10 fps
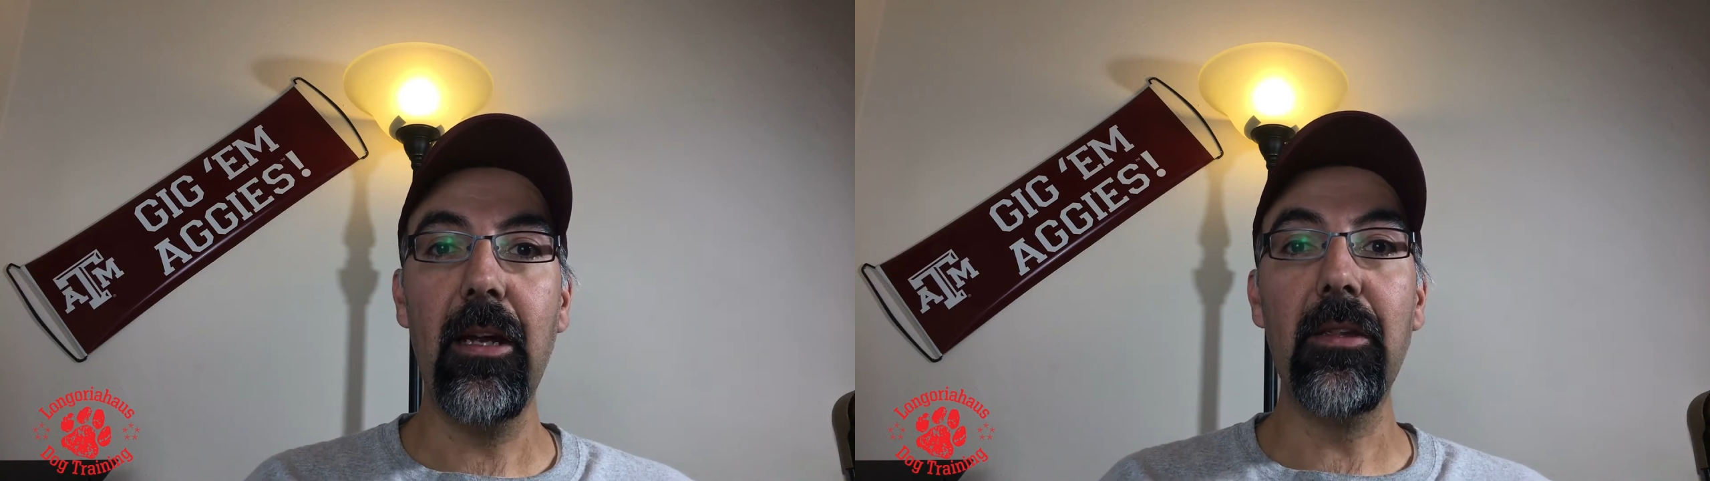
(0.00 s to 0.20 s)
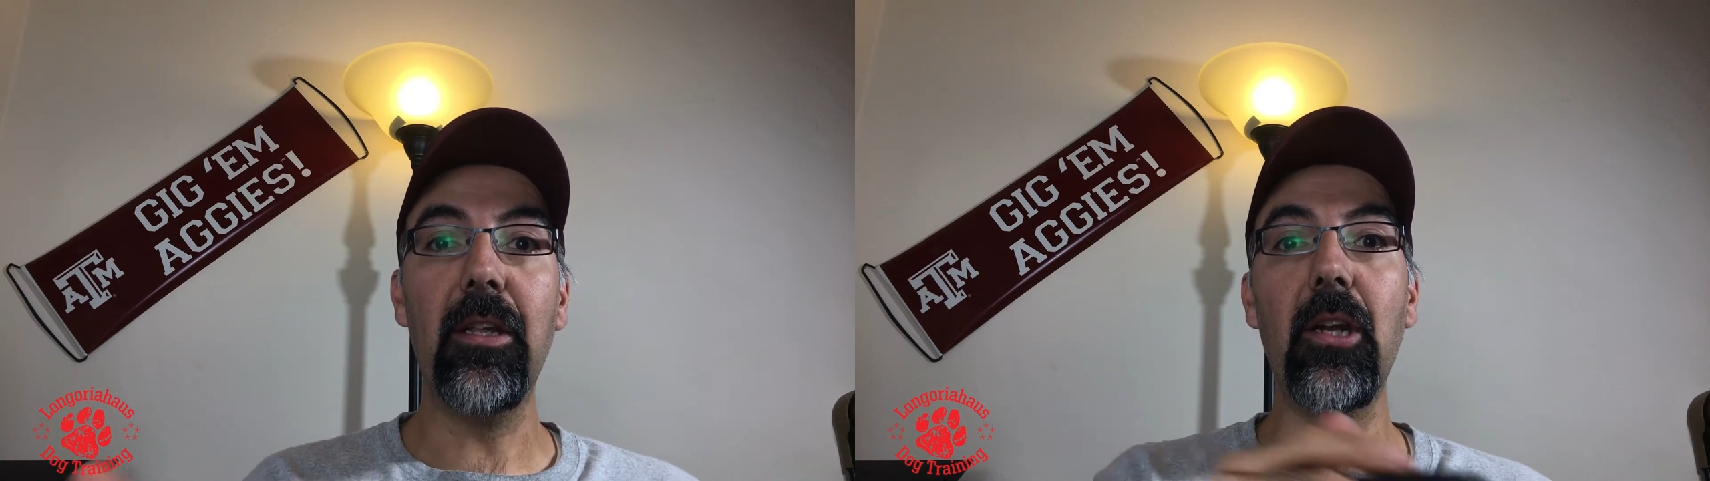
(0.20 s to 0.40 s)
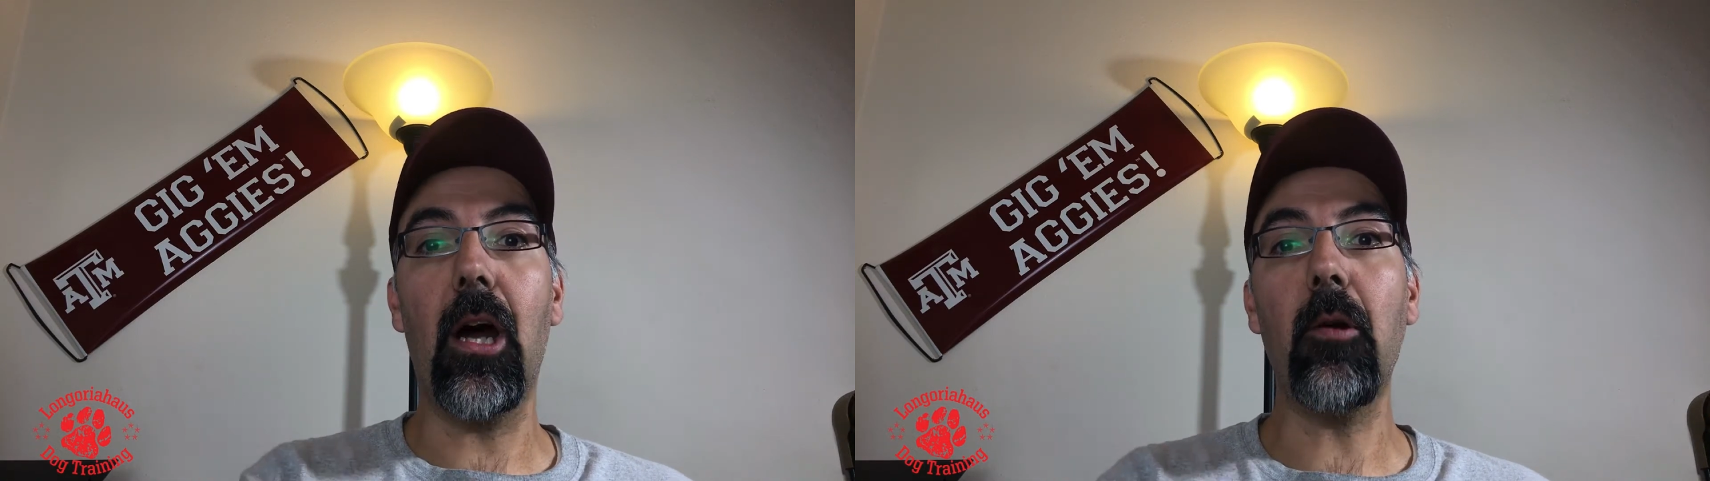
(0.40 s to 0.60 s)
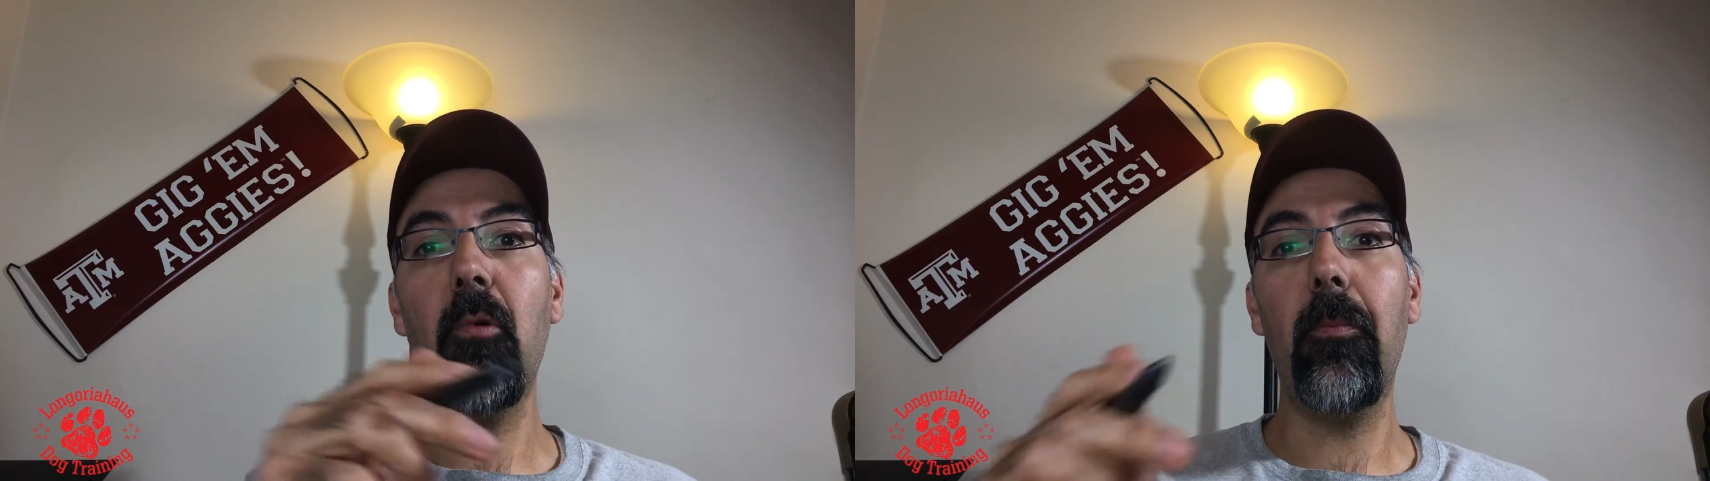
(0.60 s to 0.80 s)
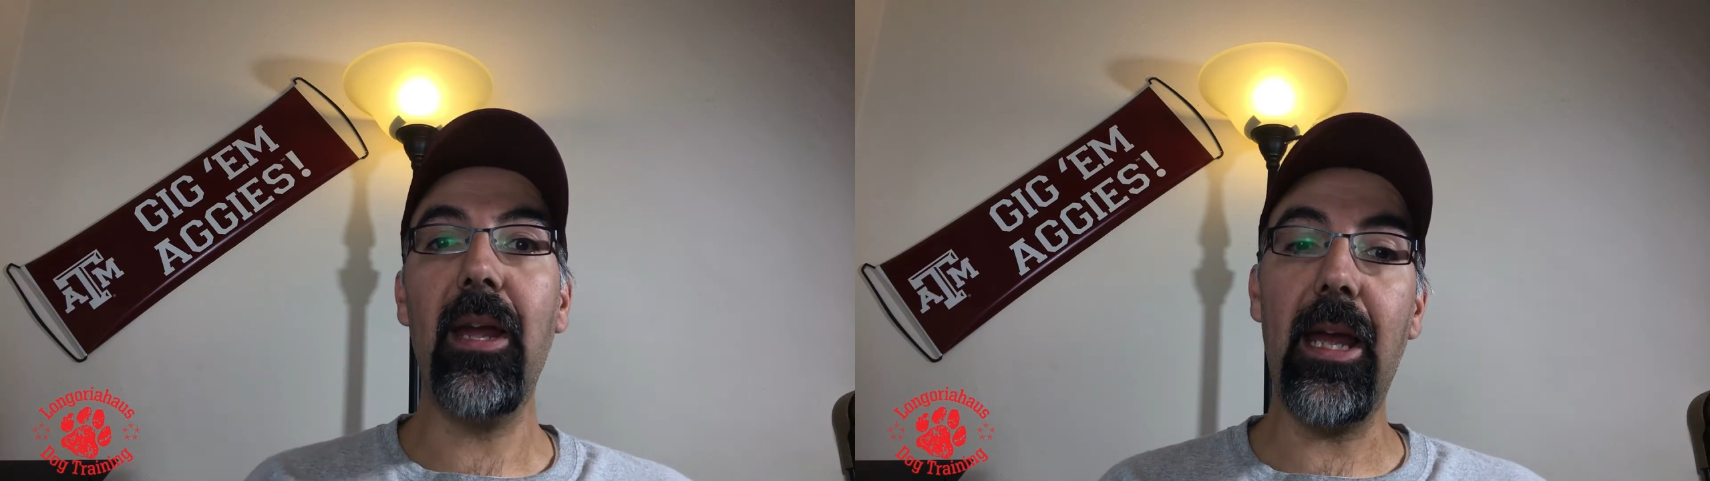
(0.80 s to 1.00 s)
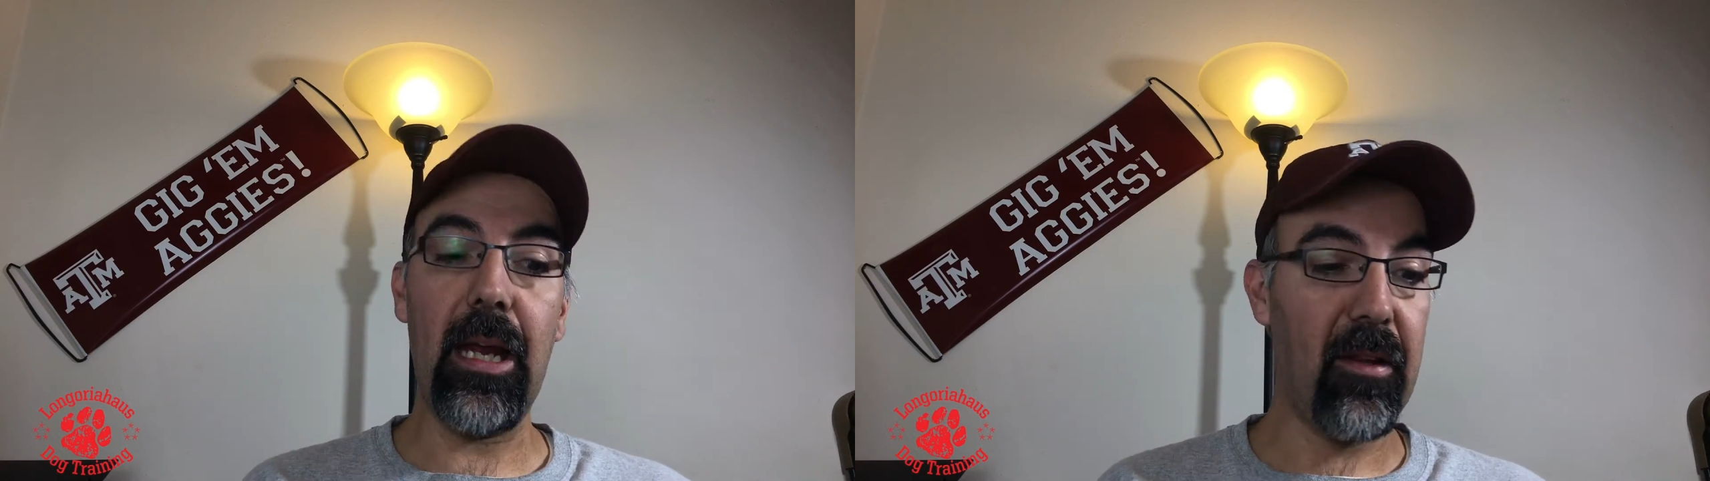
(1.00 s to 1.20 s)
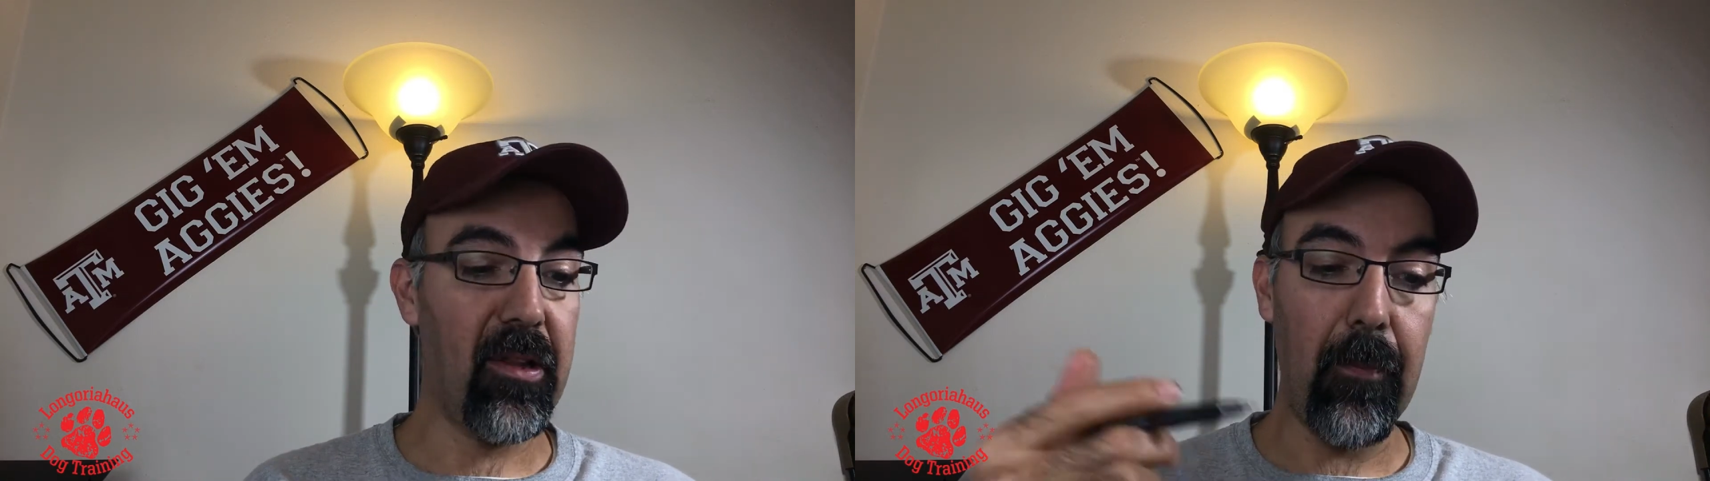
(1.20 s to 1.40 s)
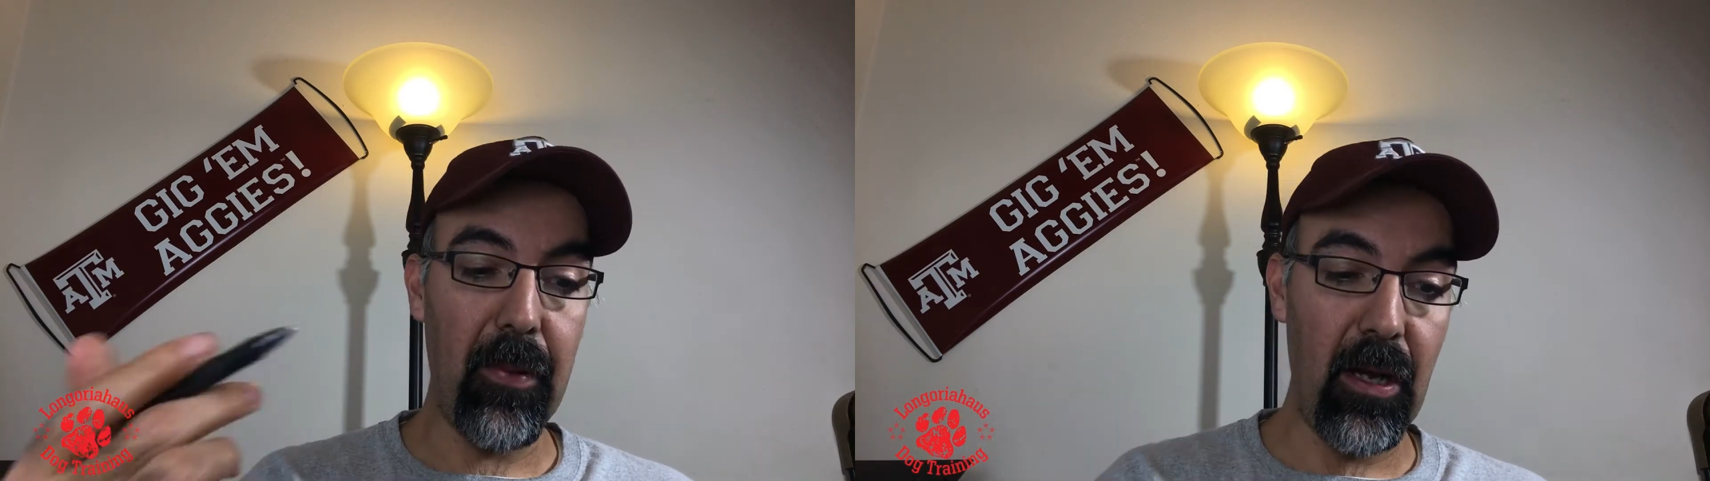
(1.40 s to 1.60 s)
the dog will pick
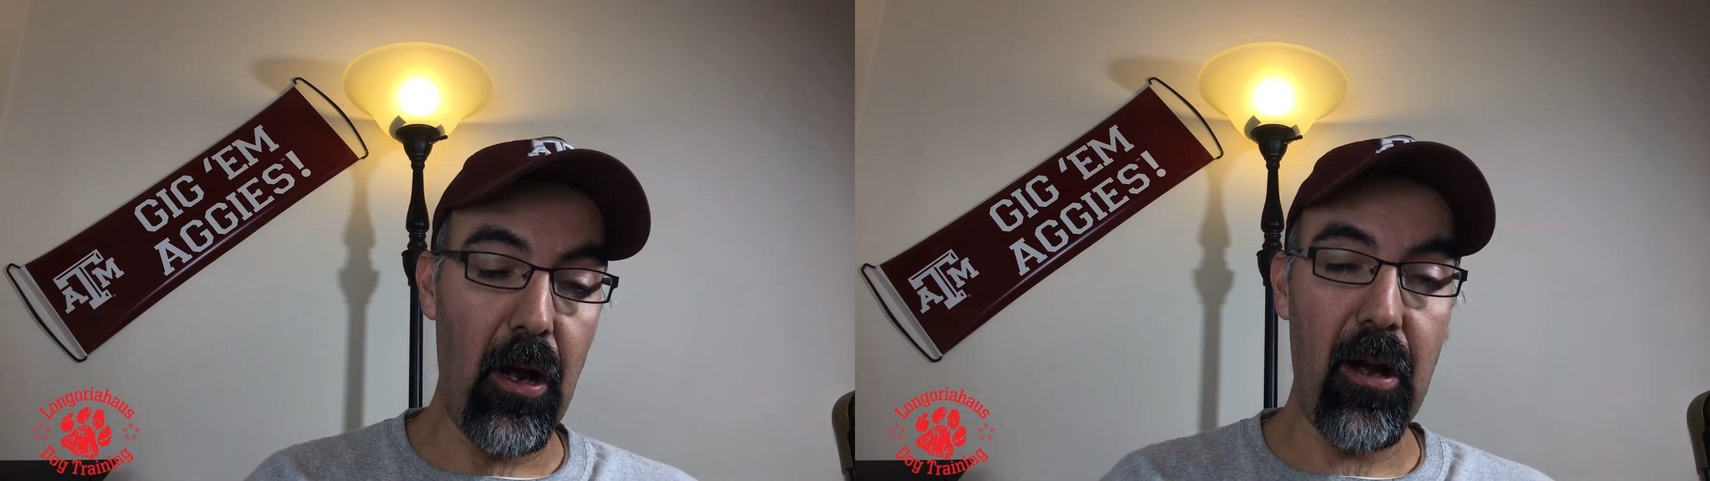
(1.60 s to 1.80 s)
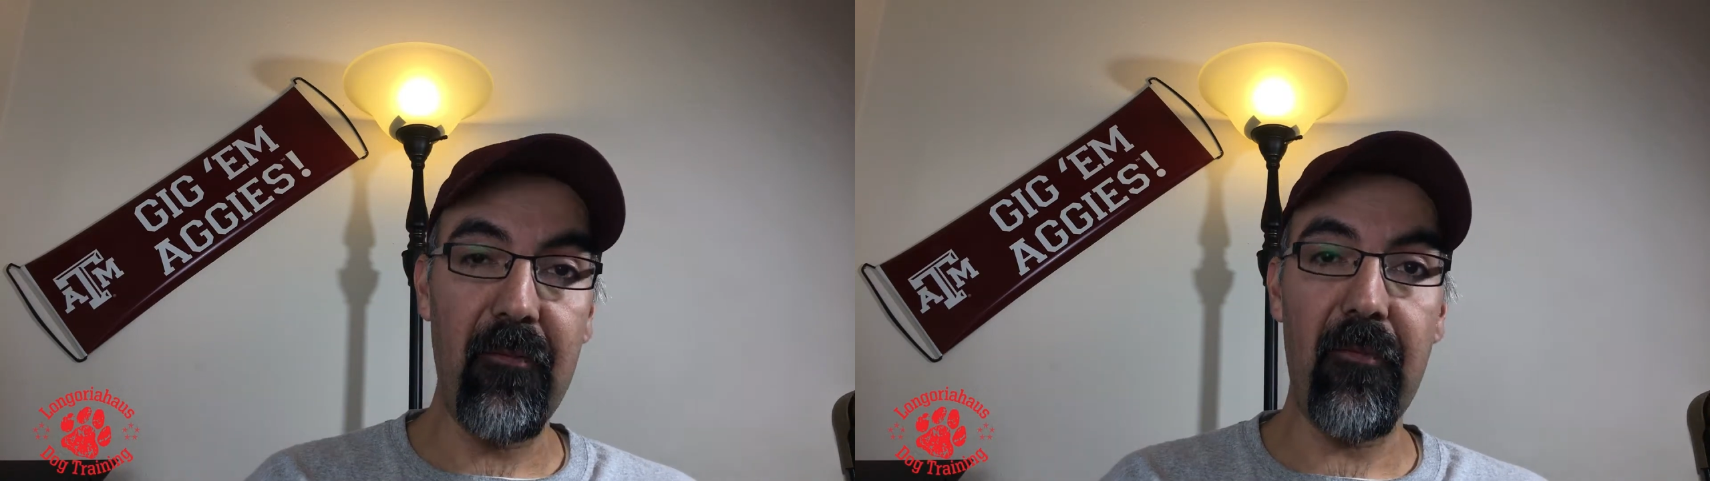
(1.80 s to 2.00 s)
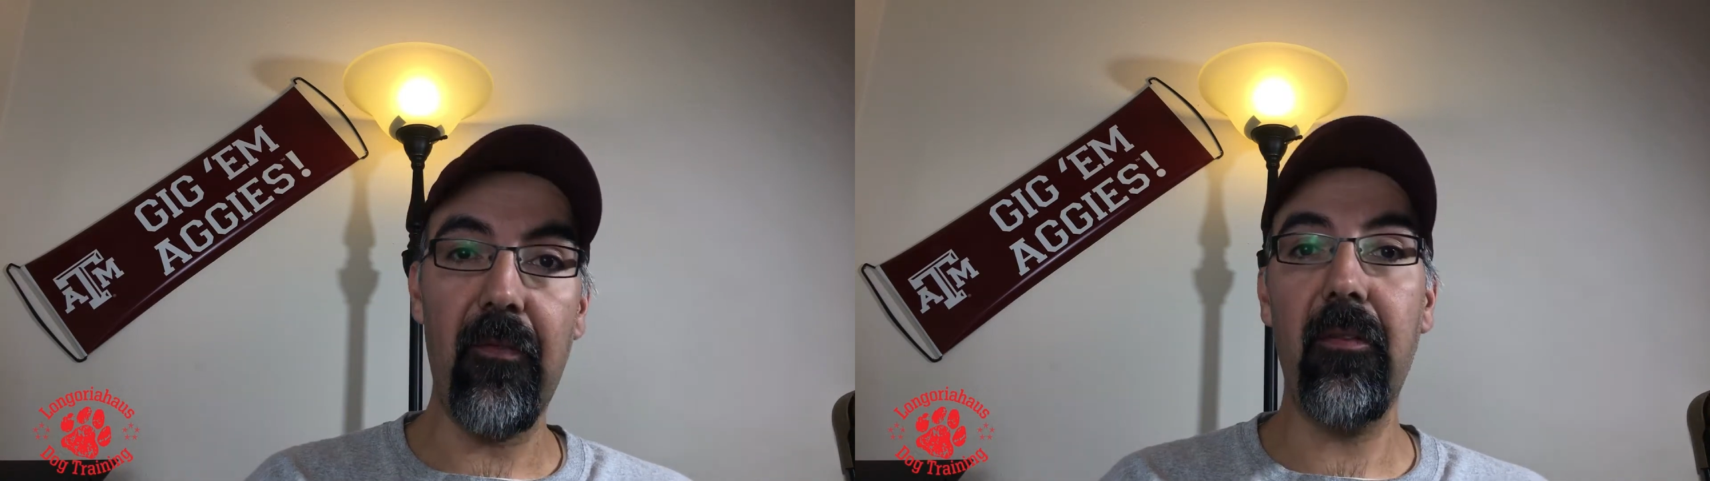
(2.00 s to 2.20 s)
stepping on